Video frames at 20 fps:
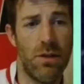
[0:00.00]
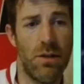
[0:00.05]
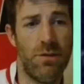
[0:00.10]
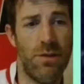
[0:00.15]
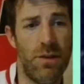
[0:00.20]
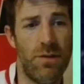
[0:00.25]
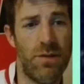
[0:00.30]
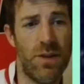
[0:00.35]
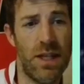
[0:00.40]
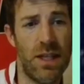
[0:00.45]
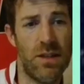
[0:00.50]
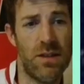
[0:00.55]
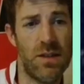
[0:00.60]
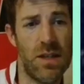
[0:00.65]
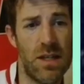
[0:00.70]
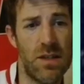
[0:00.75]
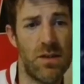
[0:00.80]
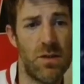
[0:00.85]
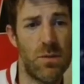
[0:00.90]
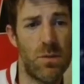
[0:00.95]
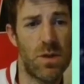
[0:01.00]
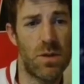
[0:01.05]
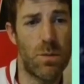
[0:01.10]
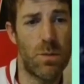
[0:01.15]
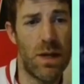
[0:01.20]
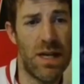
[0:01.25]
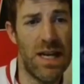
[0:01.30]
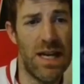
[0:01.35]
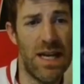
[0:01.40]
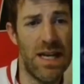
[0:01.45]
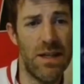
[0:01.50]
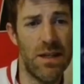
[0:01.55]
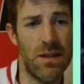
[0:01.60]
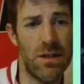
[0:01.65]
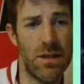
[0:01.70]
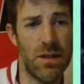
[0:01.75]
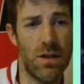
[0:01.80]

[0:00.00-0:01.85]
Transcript: 15 seasons played,